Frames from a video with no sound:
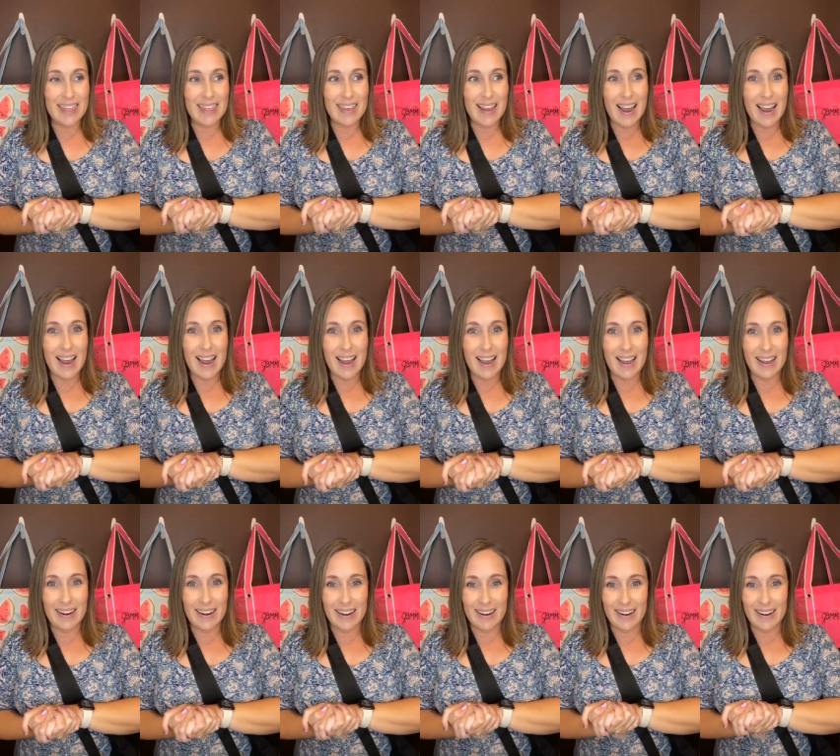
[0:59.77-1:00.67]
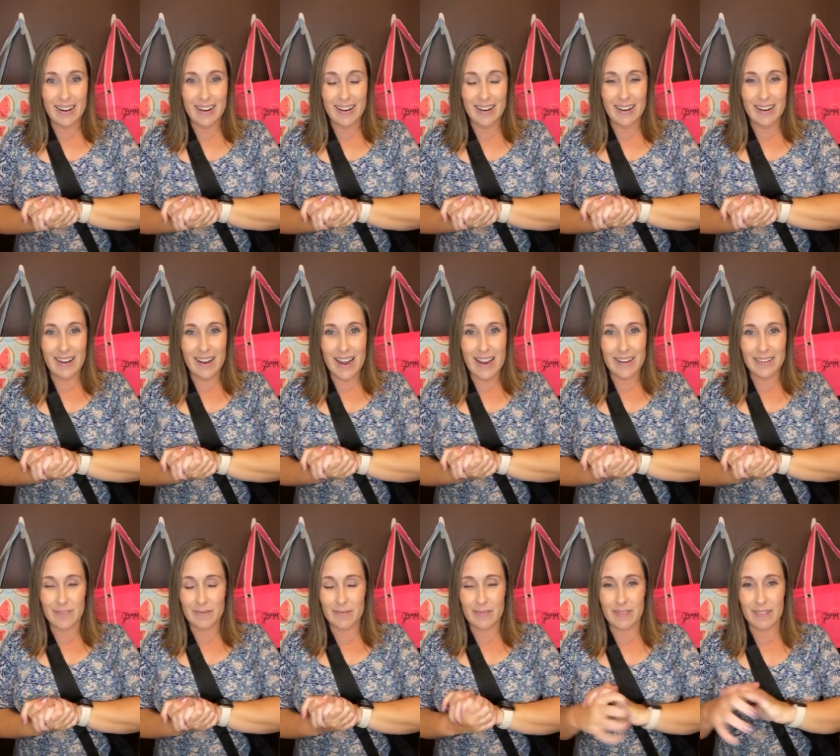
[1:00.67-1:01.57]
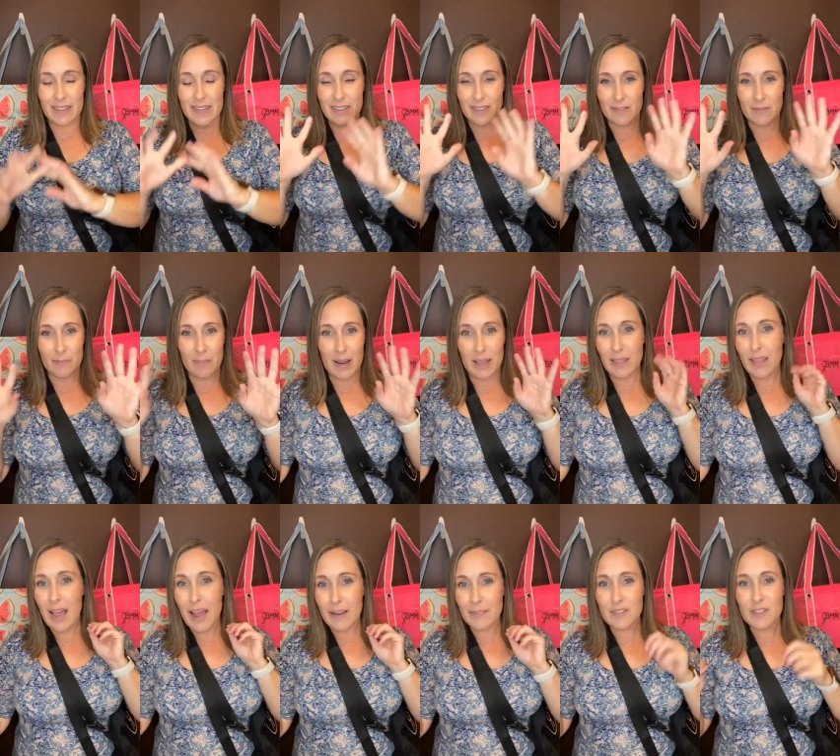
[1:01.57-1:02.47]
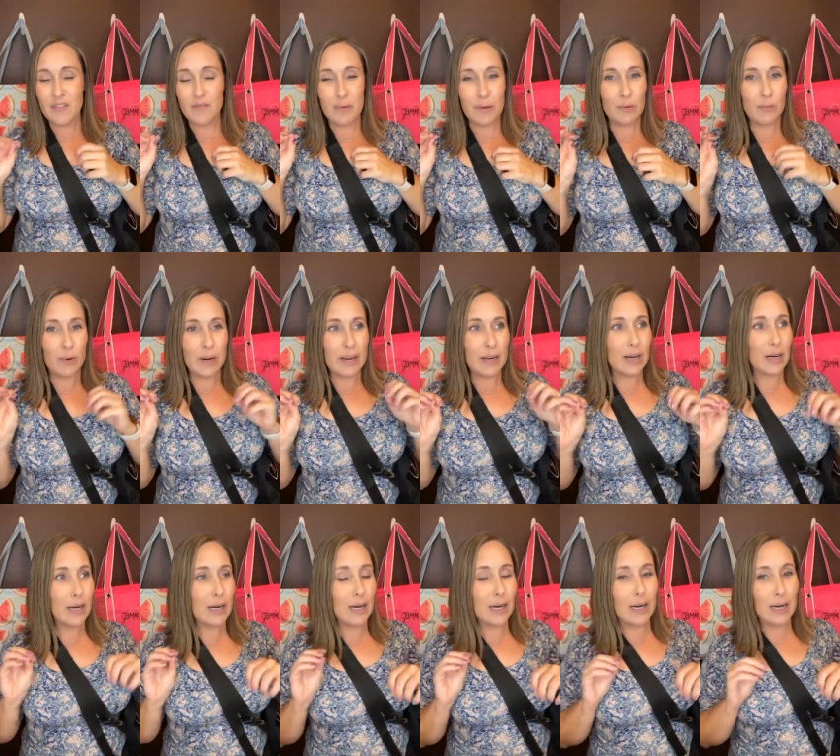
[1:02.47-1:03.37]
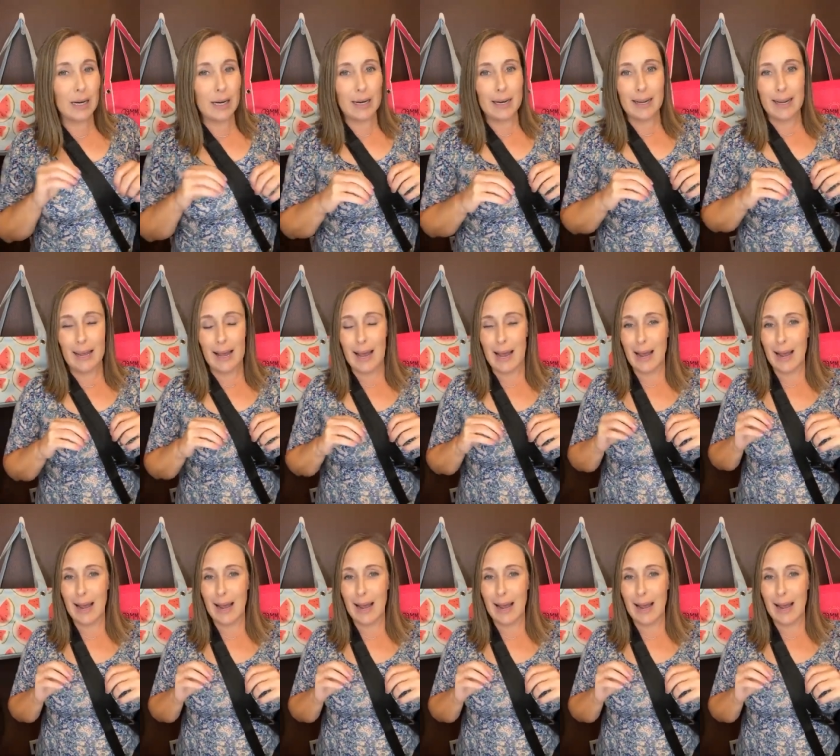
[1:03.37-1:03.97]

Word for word: that uh, I it, my lives have been weird. Uh,